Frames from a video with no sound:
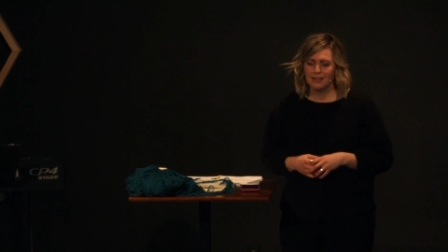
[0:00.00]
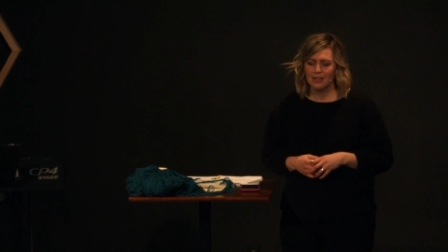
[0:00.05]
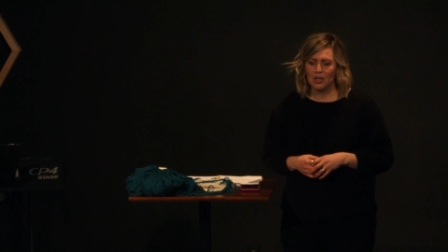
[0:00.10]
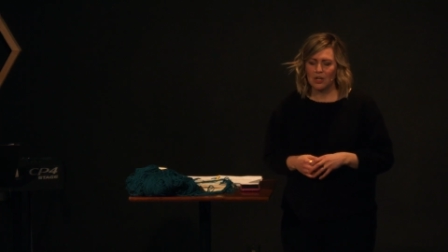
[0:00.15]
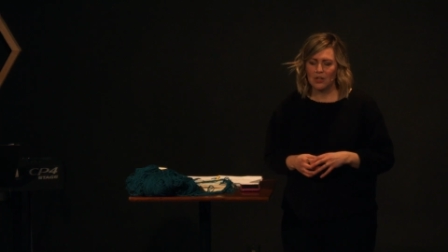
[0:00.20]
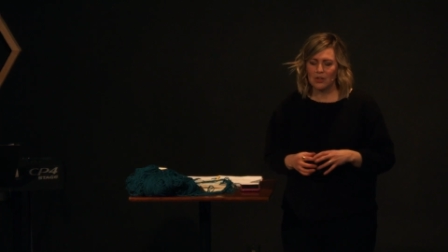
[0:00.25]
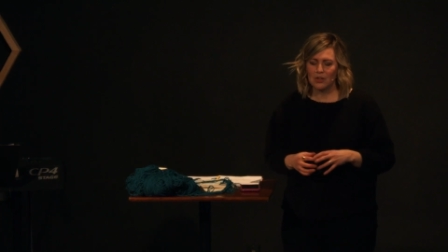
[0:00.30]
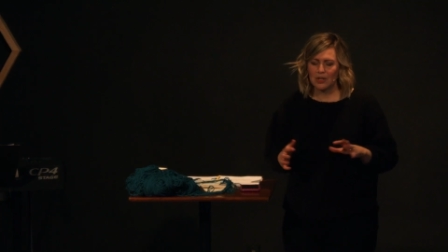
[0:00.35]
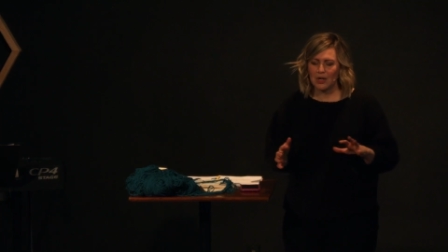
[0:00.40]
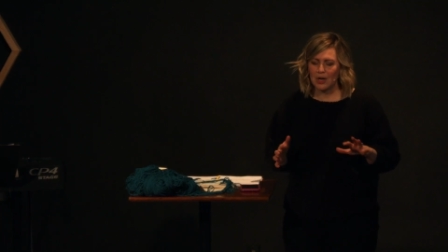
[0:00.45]

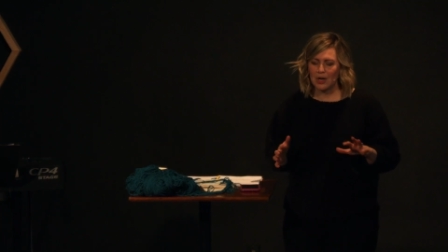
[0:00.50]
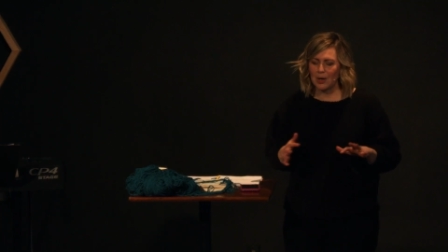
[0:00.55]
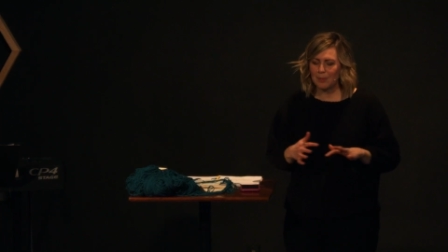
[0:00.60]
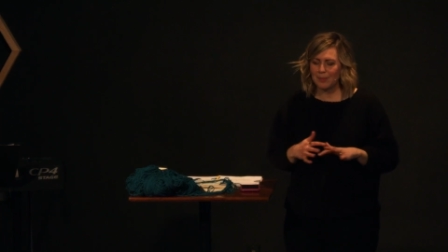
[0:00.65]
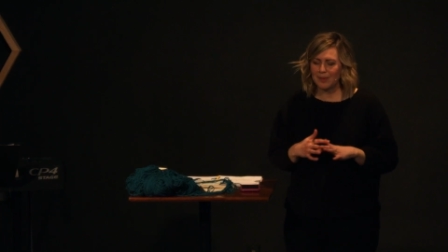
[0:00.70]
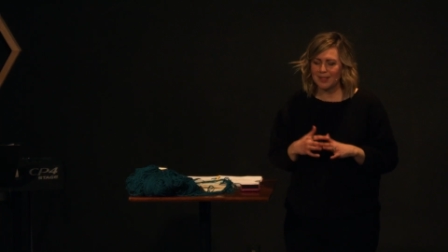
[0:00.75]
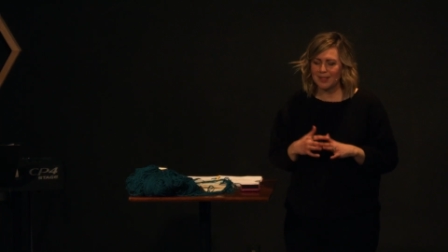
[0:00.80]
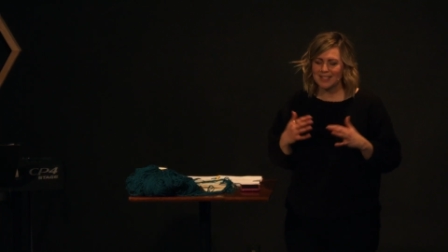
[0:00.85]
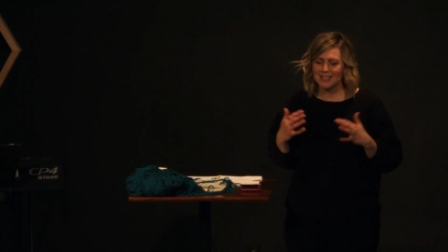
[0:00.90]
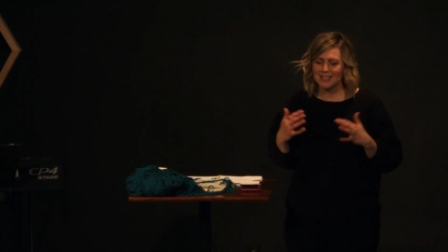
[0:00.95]
all the
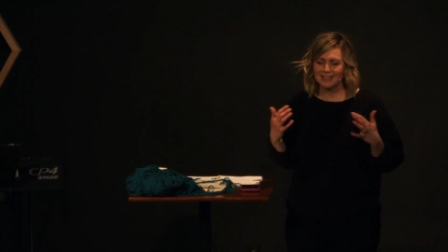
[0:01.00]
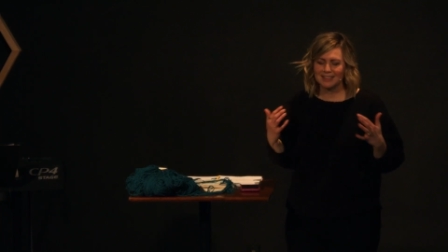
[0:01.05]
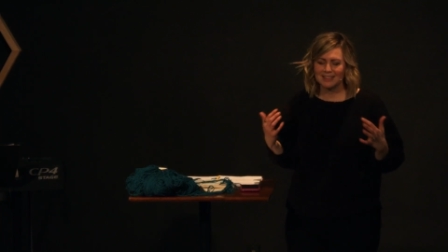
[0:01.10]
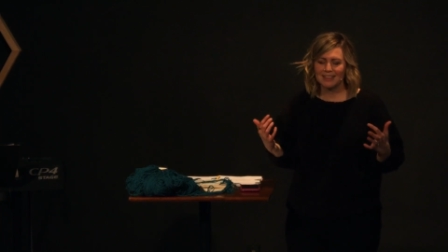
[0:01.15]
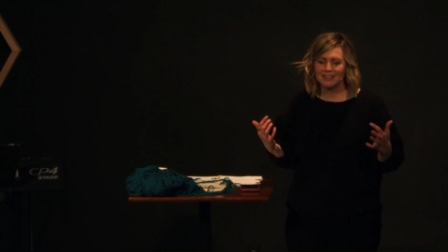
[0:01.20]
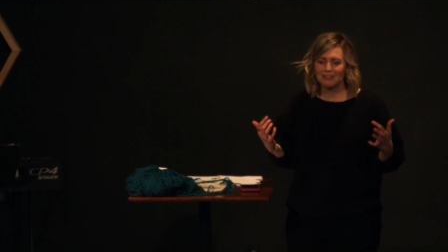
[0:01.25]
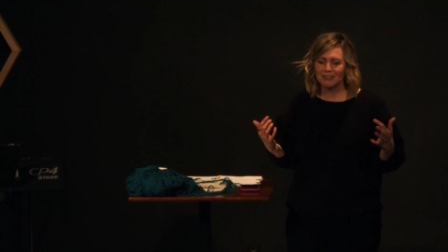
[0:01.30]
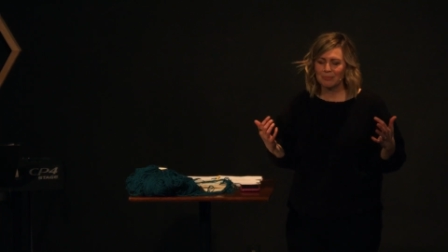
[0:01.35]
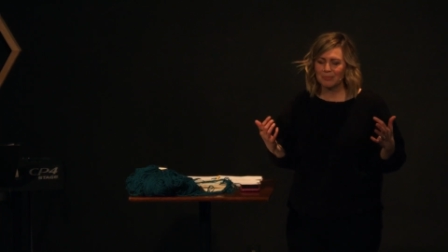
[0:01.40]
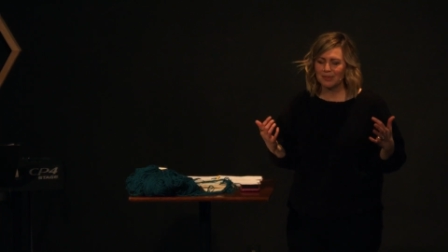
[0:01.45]
carpets that
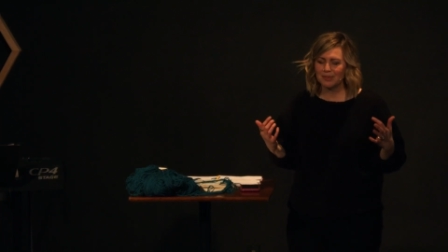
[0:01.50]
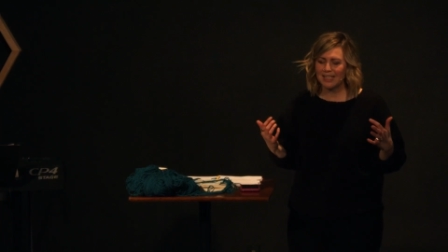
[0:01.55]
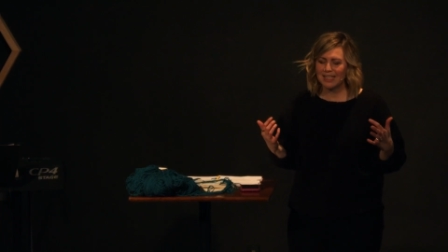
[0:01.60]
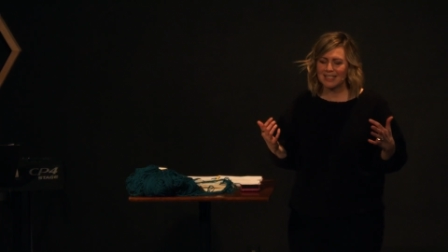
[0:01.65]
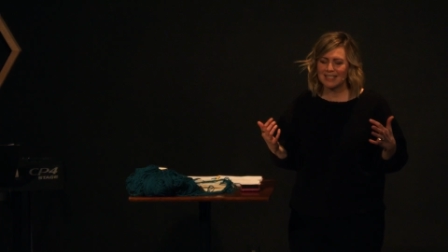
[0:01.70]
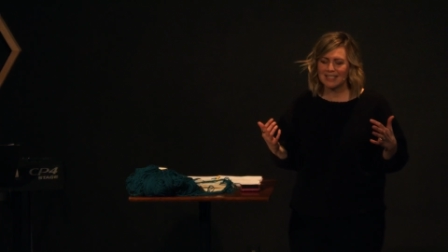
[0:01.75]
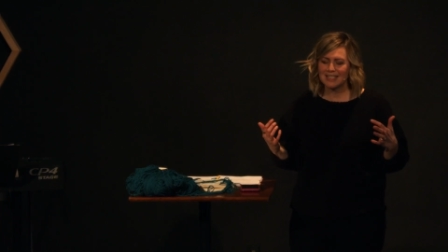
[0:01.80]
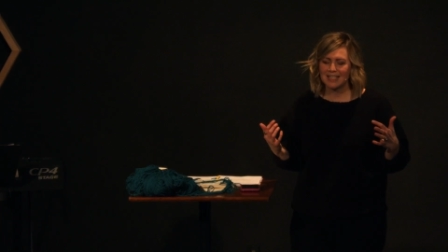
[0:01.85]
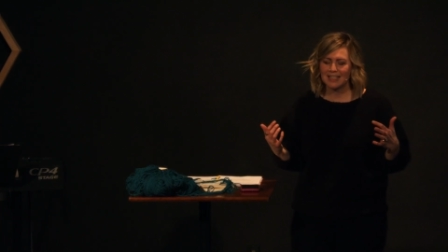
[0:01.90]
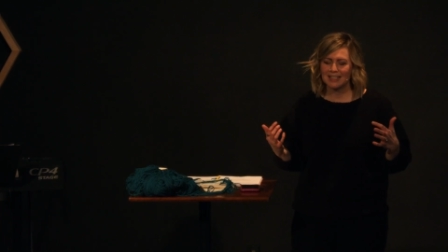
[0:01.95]
need
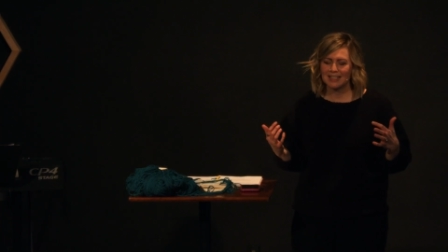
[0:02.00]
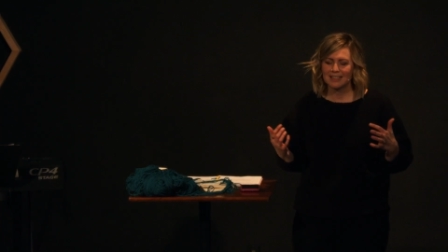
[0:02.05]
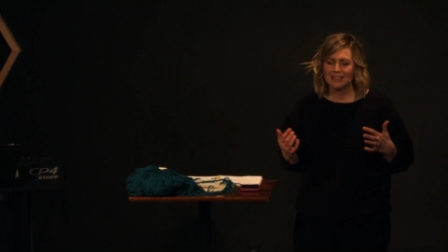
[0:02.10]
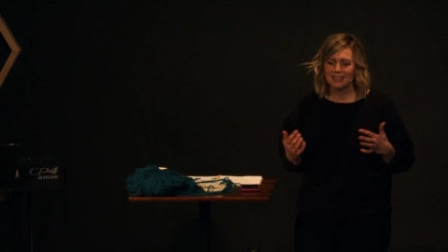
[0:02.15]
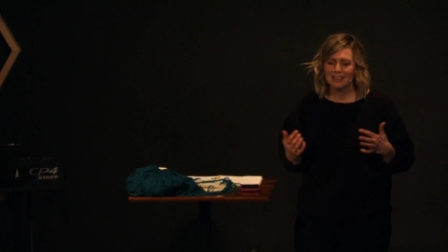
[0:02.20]
replacing.